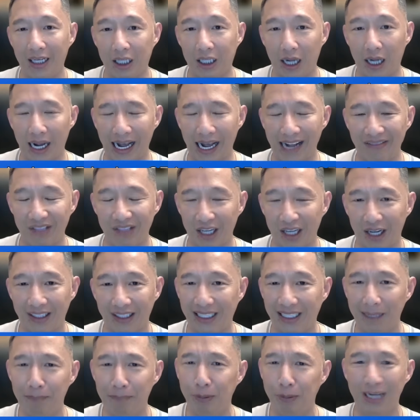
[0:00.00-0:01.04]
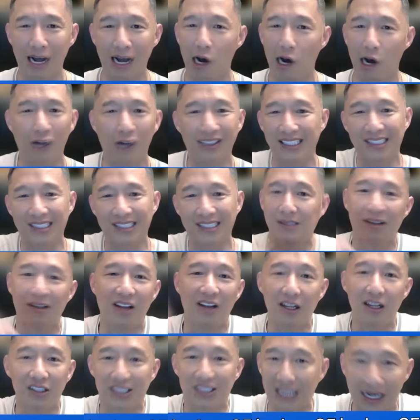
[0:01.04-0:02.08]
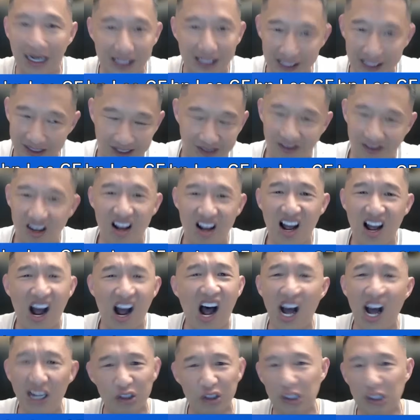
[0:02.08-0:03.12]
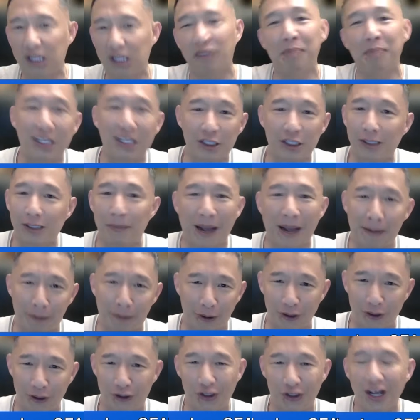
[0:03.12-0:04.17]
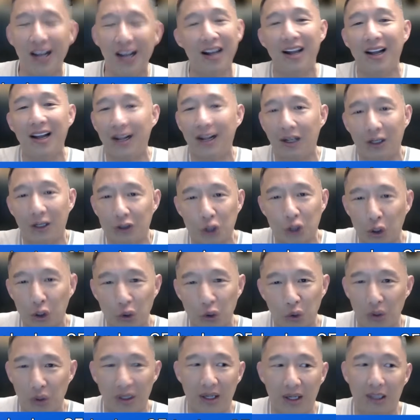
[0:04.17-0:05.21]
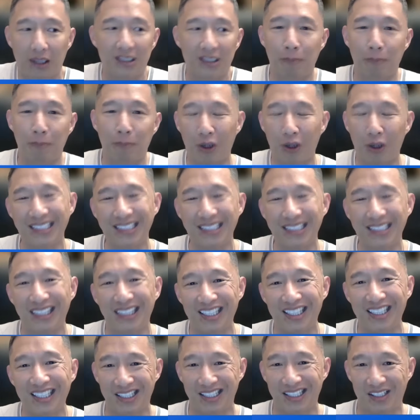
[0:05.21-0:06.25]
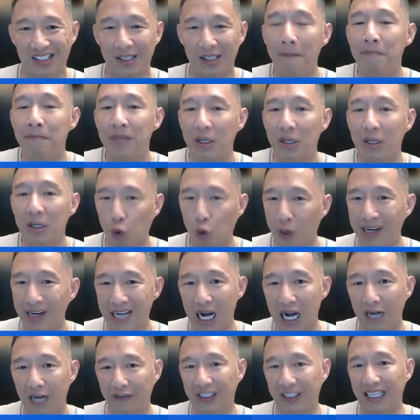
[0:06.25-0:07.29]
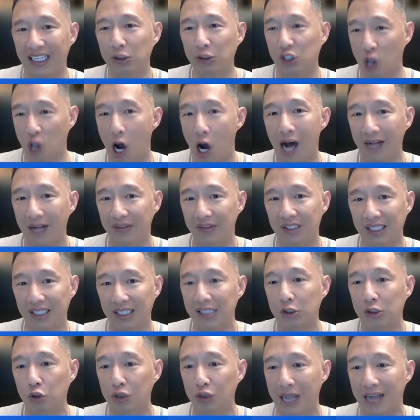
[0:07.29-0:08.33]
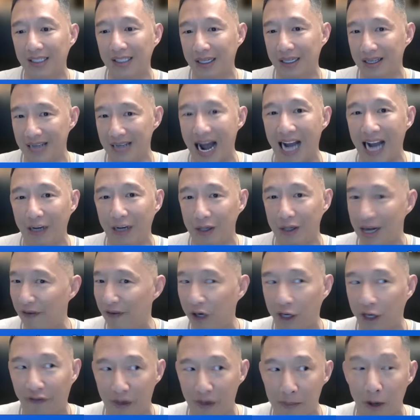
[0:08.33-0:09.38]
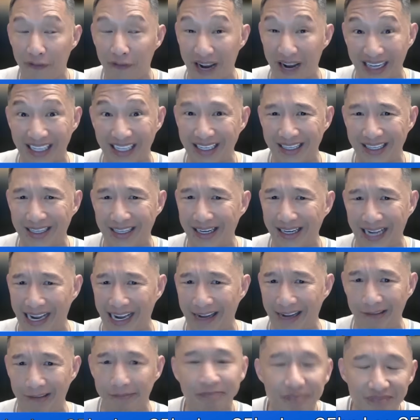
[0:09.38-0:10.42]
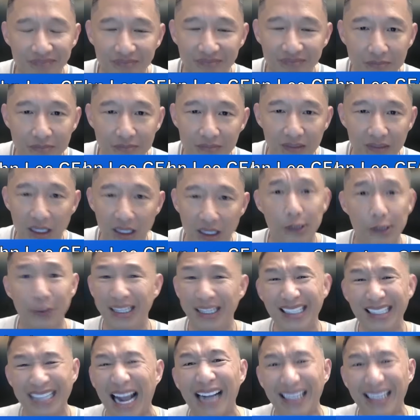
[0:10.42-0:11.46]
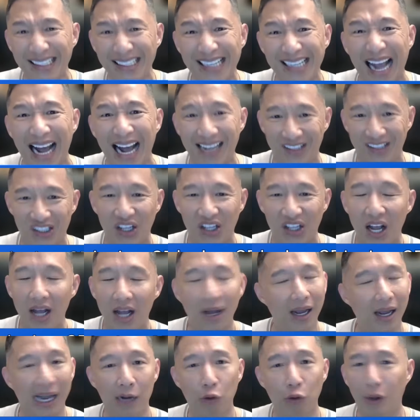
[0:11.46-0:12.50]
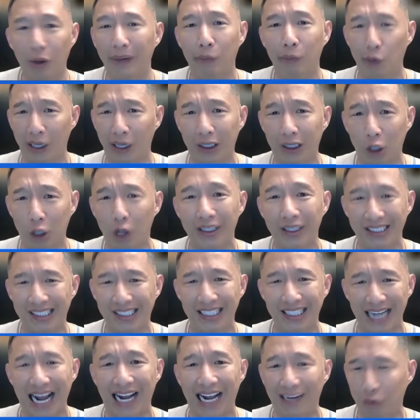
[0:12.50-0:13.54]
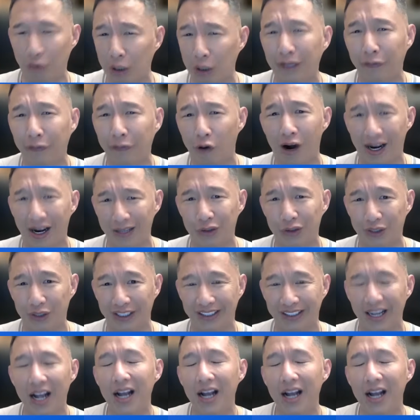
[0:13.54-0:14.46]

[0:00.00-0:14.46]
And he put out all these studies, hundreds of pages of papers to support his thesis. Sure enough, he is gone since 2009. You never heard from Paul Van Eden again. So he's hanging his hats. And look where gold is today, 2,400.